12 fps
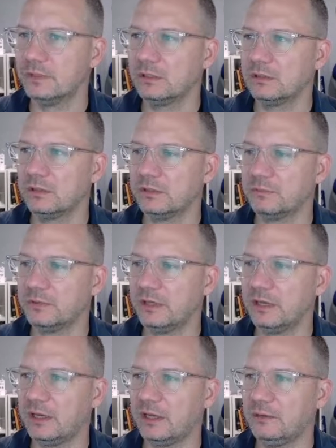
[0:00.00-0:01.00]
Click
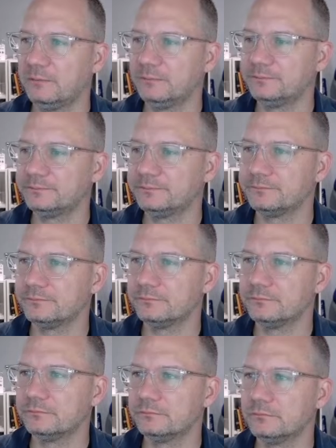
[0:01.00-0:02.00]
apply.
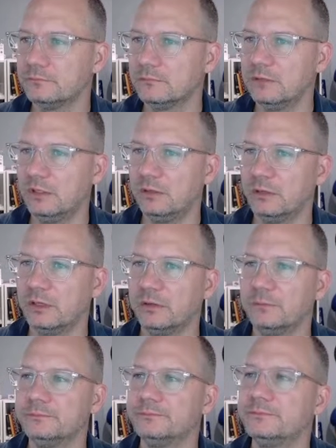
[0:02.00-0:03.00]
There we go.
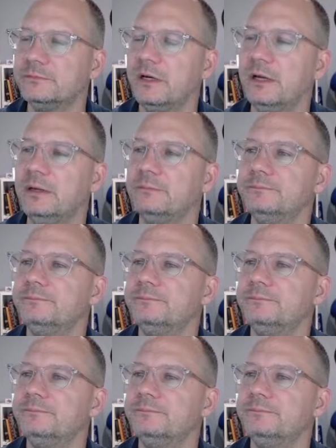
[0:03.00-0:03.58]
Right?